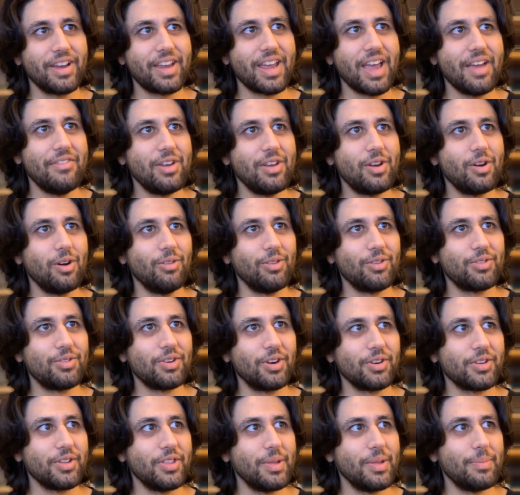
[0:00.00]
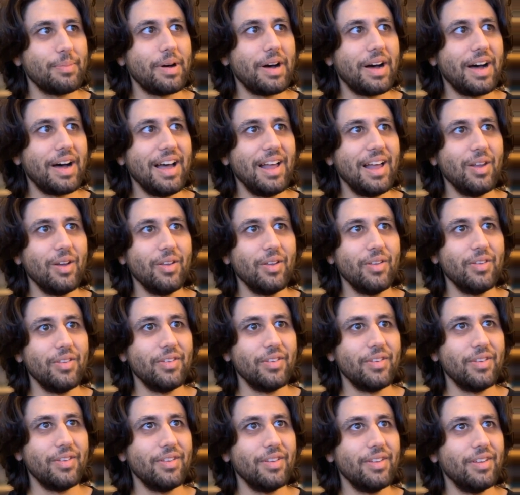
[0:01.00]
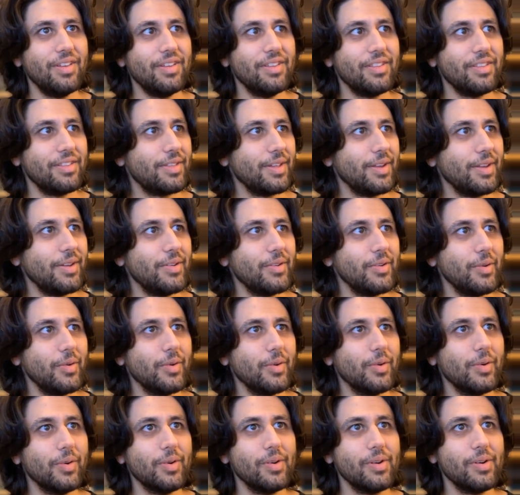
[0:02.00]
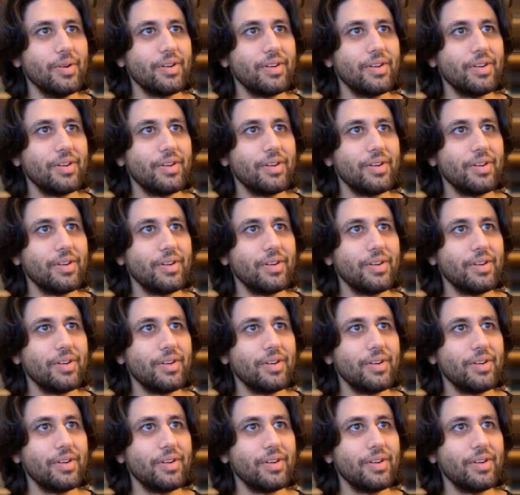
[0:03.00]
Heavy Construct and the Pylon Thunderhawk.